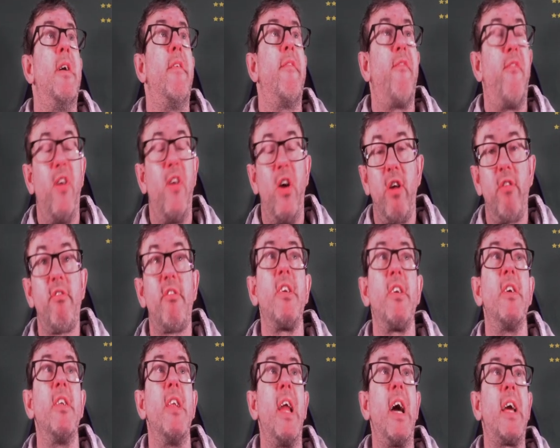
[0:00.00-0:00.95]

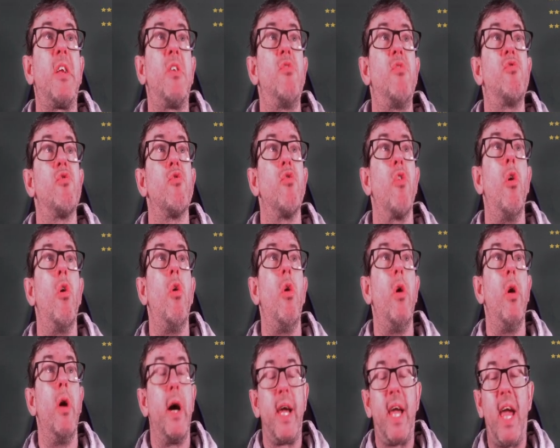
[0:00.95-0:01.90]
first leg
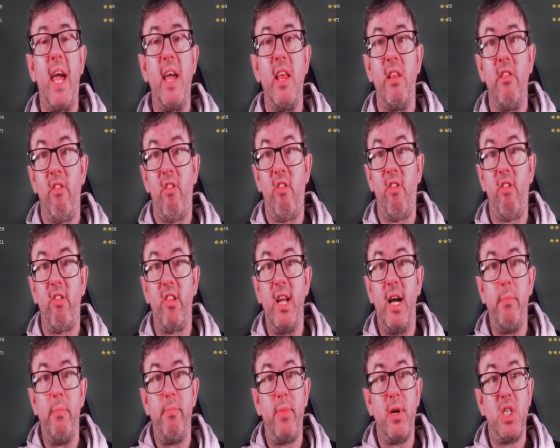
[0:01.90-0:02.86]
draw against
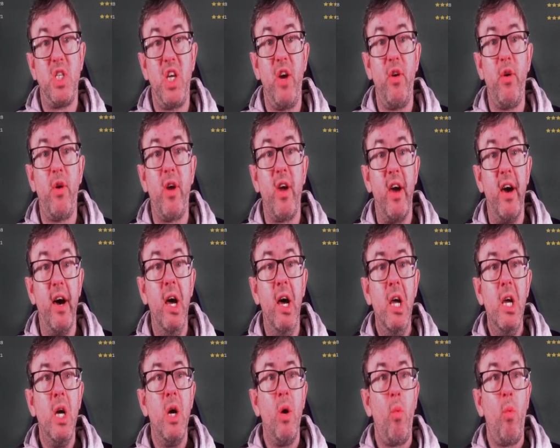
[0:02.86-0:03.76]
Pachuca,